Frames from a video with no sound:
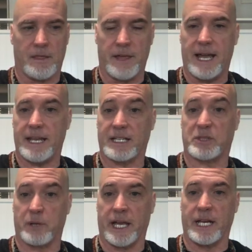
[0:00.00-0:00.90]
that
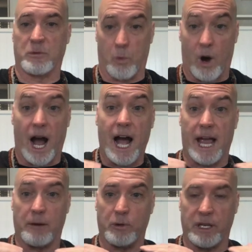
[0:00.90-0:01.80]
explained
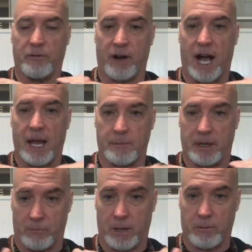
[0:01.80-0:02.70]
why we vibed
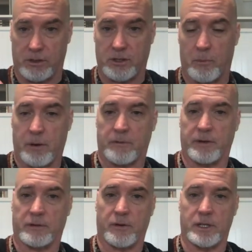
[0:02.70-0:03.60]
and we were so
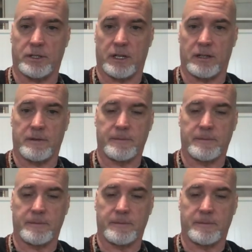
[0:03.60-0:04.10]
perfect for each other.